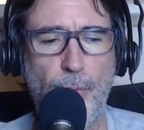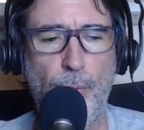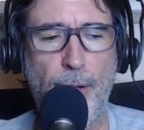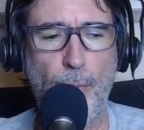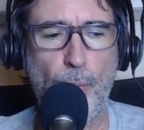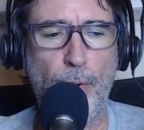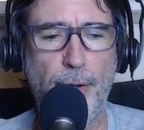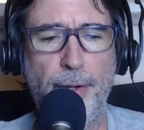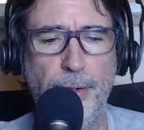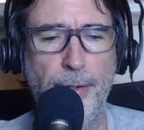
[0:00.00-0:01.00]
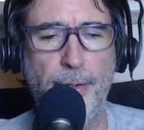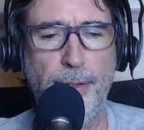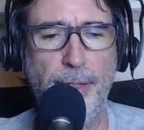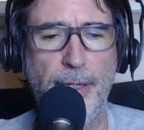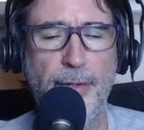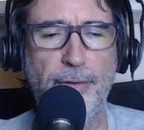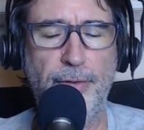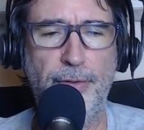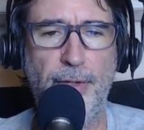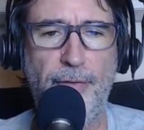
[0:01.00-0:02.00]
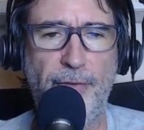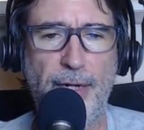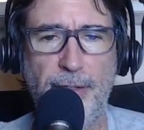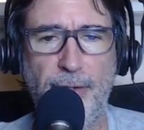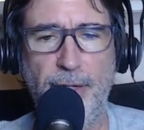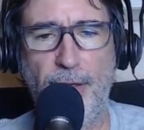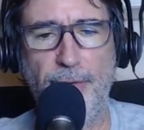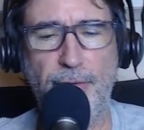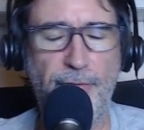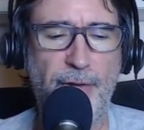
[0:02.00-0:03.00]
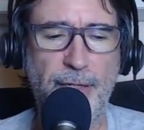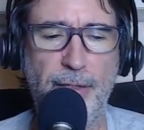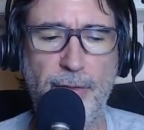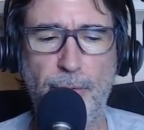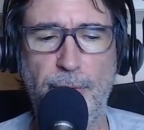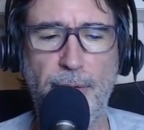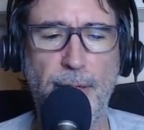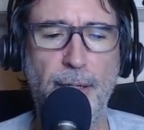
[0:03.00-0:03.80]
when one is affected, the other's affected, sort of thing.